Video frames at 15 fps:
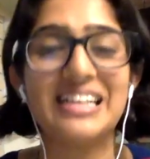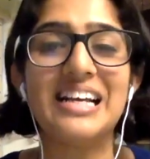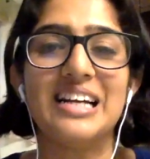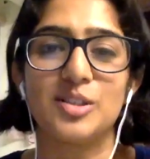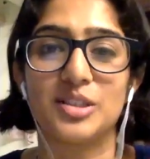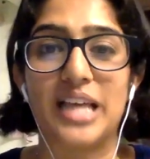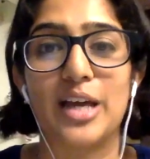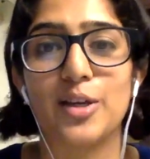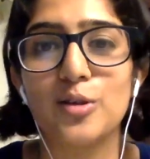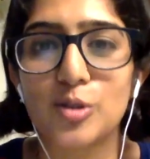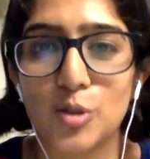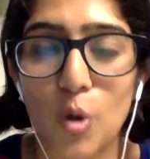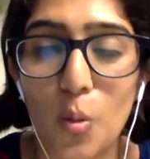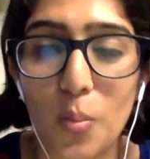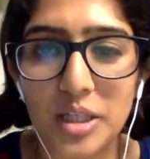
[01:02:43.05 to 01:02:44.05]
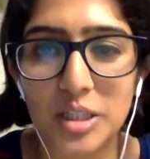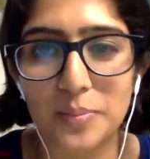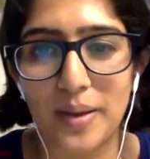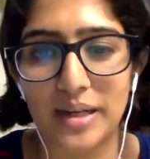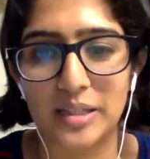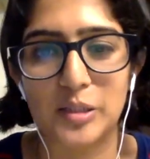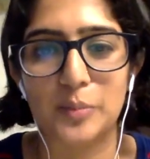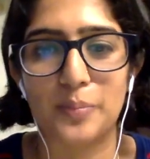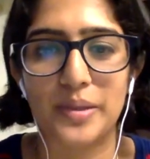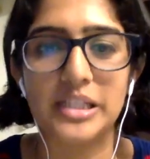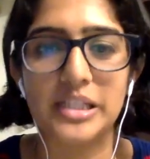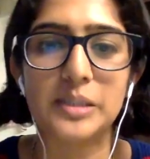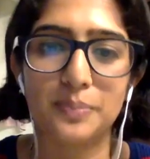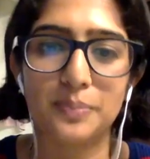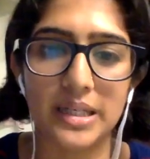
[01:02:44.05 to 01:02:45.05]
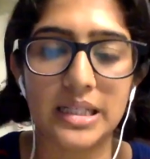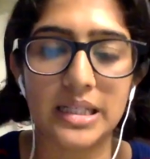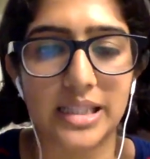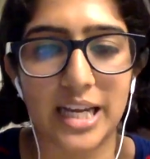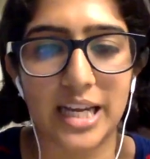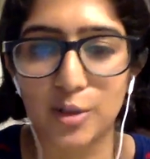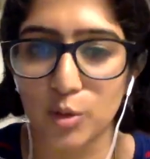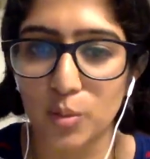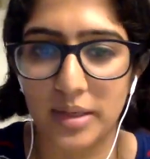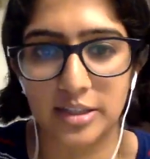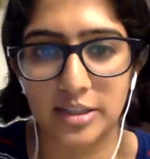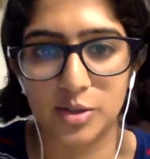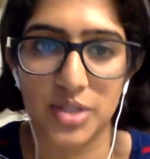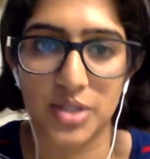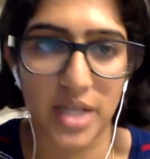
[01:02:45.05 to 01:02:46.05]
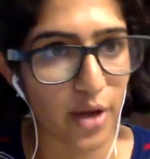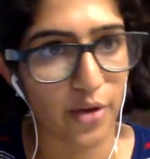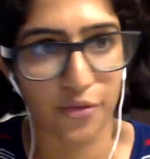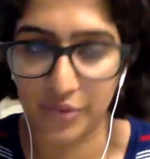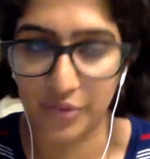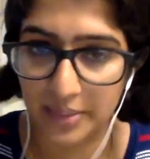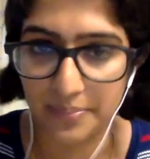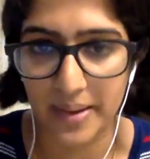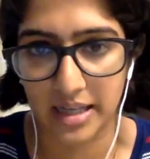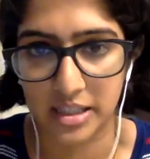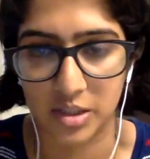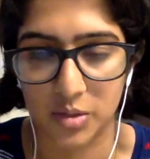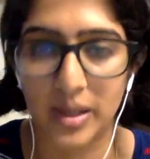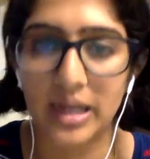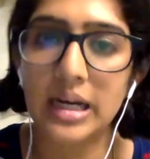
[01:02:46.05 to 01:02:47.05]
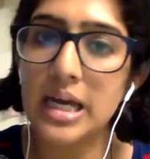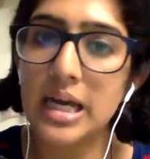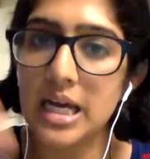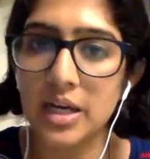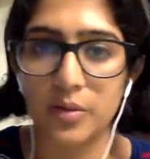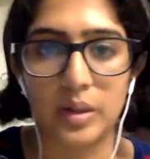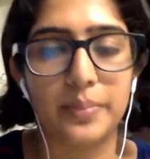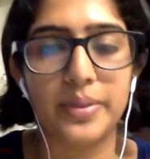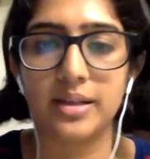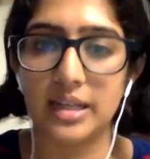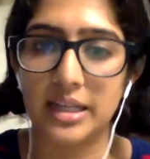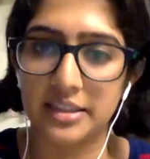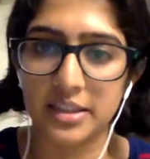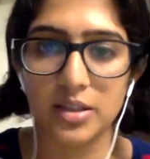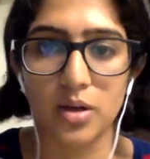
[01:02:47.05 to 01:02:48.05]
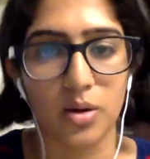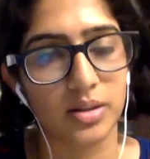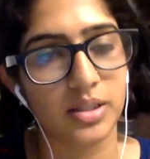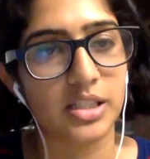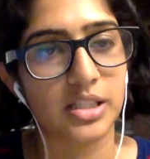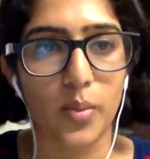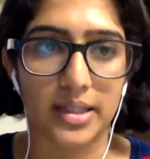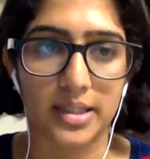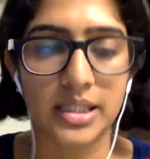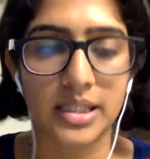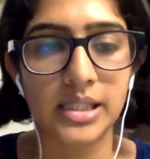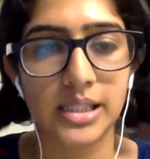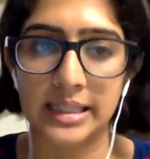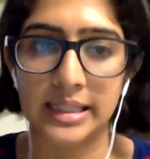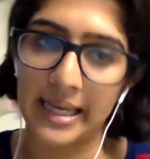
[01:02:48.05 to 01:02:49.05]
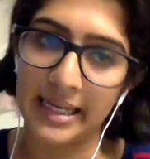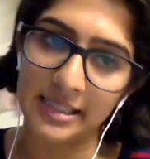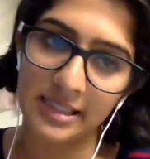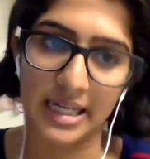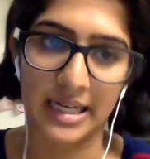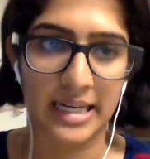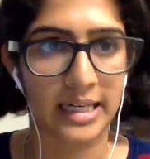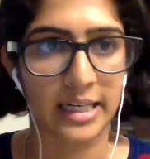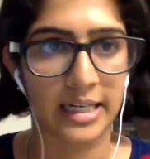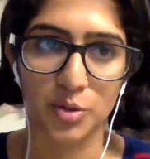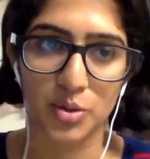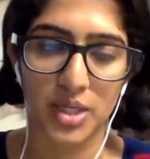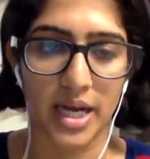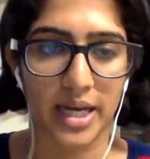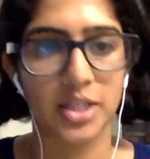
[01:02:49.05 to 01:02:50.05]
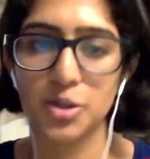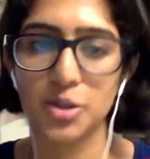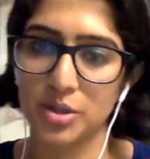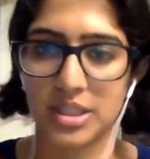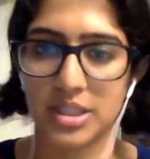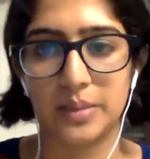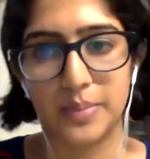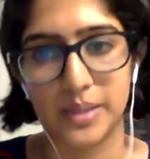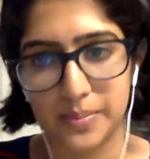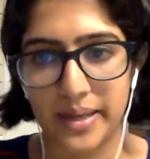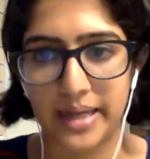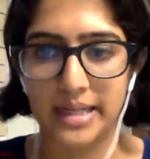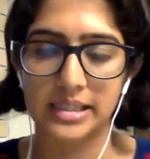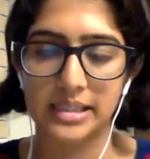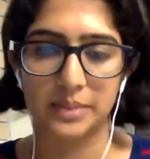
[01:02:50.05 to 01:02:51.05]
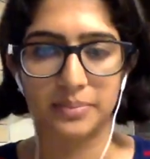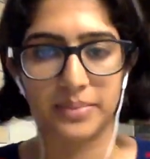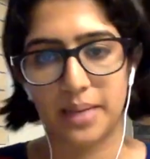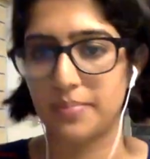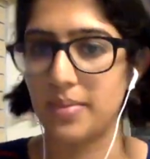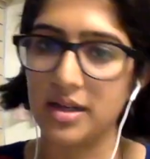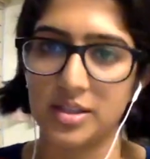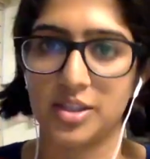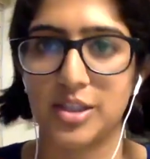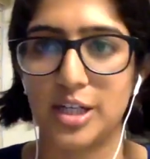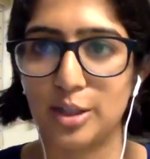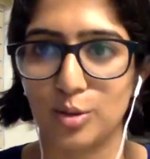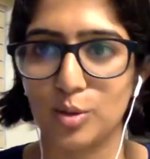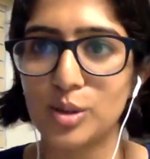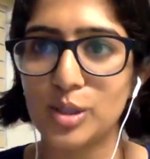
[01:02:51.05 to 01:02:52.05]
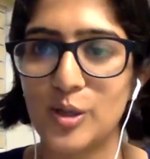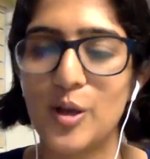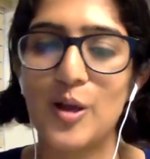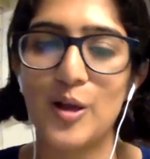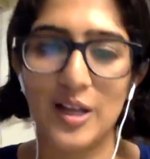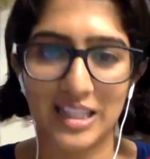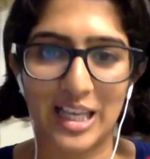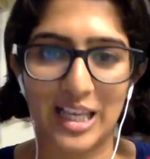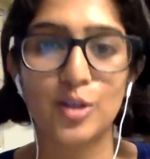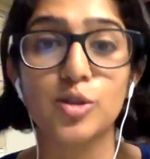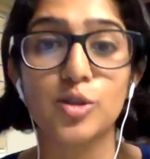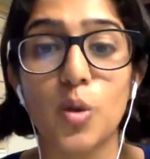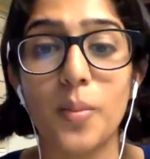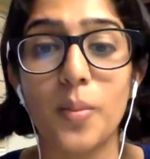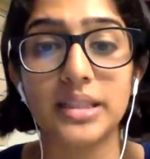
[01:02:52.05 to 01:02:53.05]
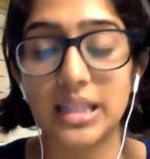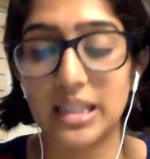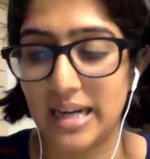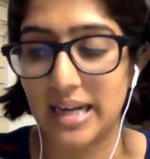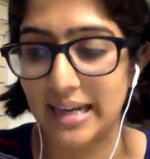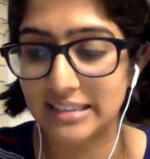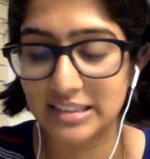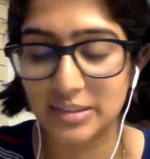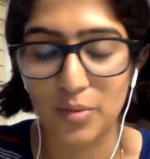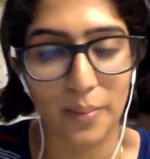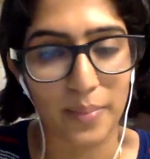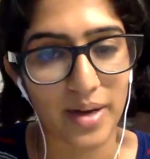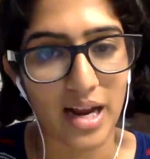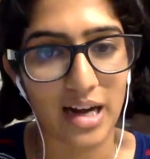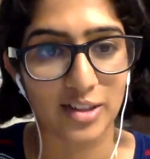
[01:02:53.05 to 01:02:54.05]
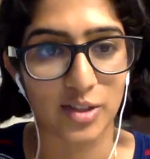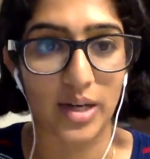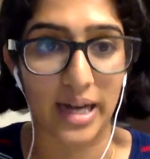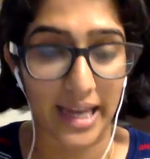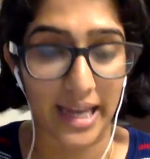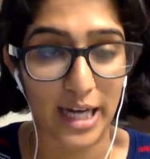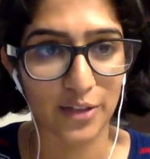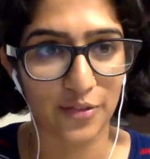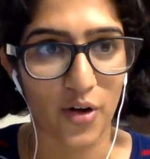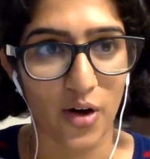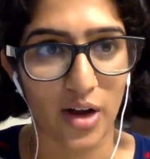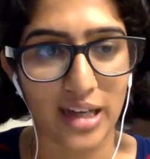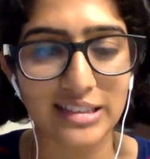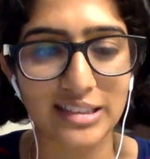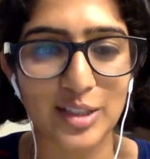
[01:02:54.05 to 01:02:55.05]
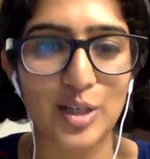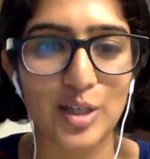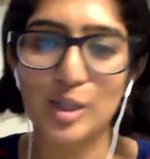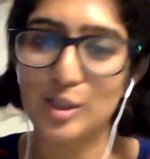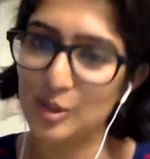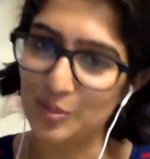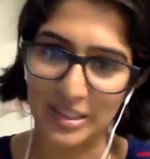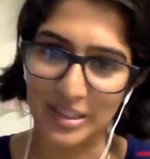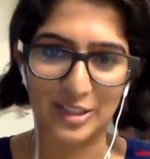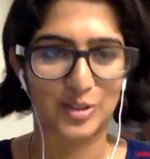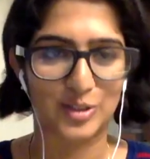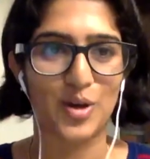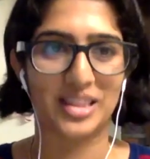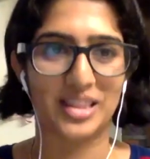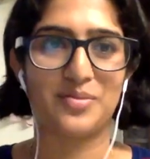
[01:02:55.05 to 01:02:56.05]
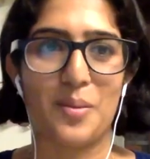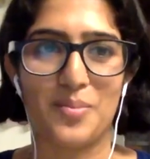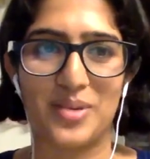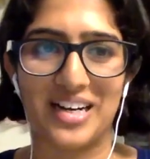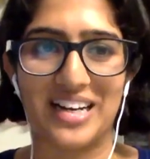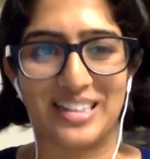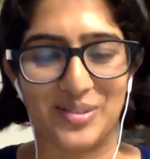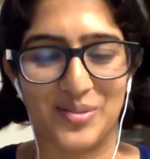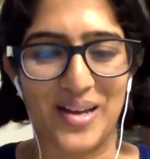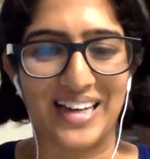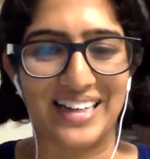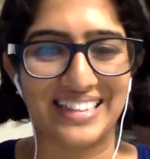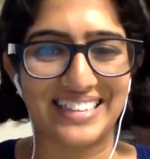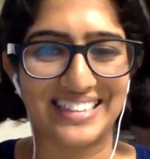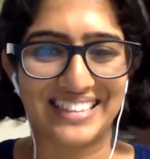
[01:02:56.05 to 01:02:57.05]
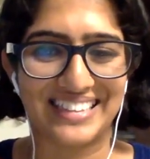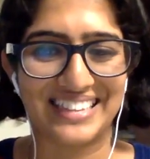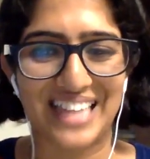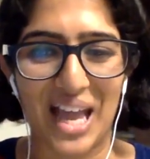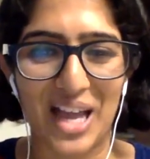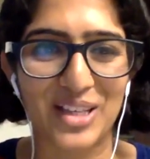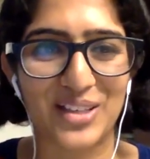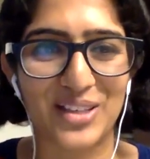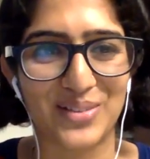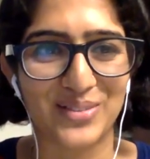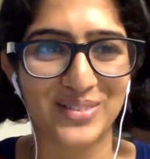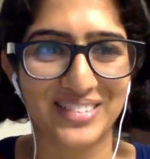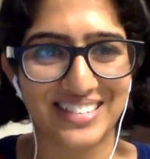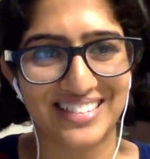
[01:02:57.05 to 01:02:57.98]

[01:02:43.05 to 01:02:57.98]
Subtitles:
So thank you so much, participants. Please take 2 minutes to share your feedback as well. We'll be collecting all these questions and then sending it to Shaheen, so she'll be spending some time answering those. Thank you so much. And the next webinar is on 8th of August. So please join the webinar as well. Thank you.